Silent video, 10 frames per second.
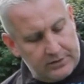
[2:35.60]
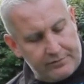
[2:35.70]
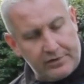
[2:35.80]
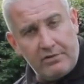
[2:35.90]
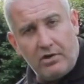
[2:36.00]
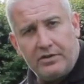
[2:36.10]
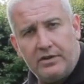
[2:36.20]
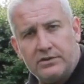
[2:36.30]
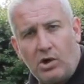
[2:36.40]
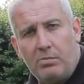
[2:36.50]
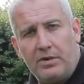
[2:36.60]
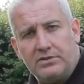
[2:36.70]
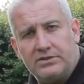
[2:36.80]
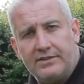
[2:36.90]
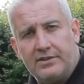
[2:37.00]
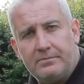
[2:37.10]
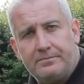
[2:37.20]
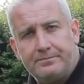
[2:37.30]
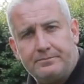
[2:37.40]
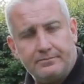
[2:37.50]
3-rod goalpost setup,
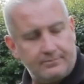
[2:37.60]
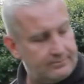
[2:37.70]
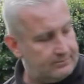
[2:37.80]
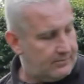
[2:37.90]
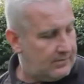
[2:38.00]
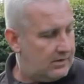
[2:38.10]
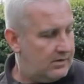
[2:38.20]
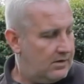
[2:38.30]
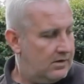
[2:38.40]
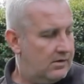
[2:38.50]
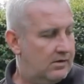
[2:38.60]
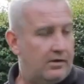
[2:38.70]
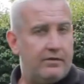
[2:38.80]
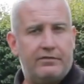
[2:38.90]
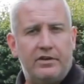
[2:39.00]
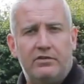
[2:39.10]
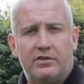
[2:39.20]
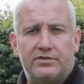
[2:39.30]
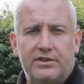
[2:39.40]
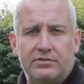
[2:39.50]
and a
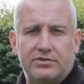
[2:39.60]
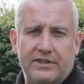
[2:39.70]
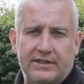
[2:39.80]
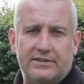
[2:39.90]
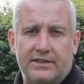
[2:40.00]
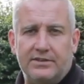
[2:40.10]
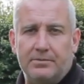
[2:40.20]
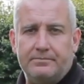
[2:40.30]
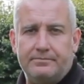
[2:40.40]
3-rod single stick setup.